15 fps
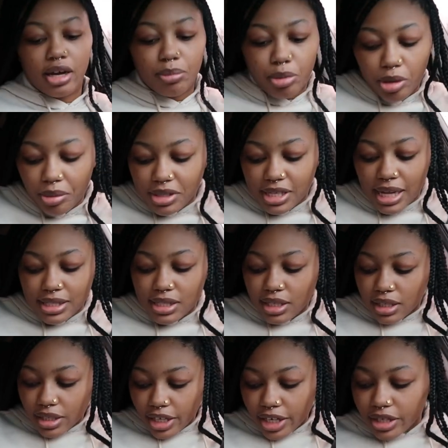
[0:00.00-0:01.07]
Appointment is at
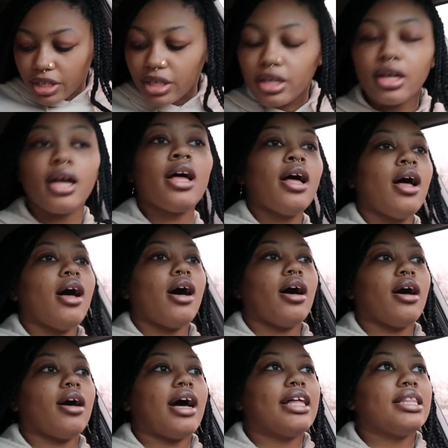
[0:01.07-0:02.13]
10:30.
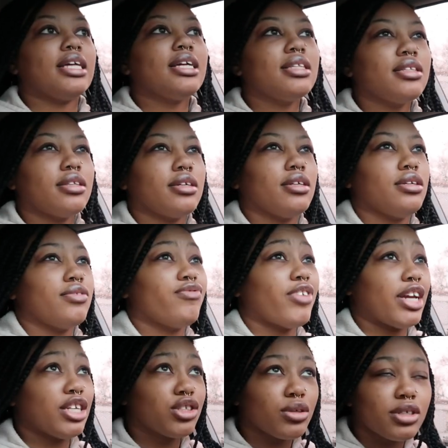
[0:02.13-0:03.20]
I think the
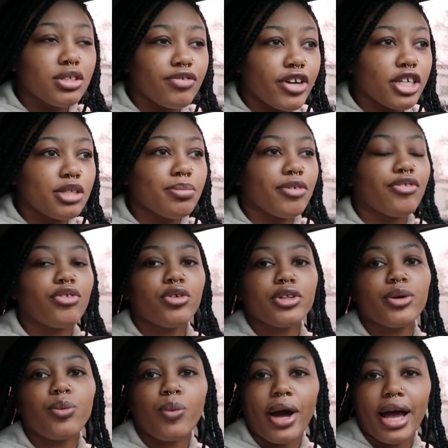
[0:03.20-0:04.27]
facial is first before
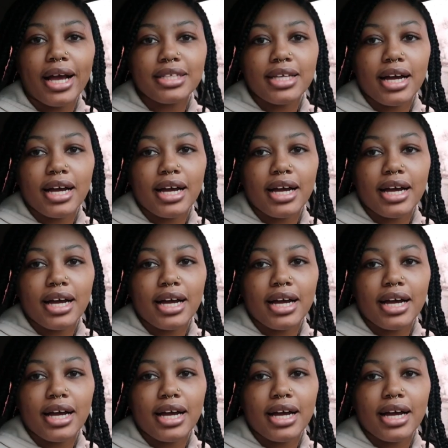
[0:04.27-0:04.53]
the wax.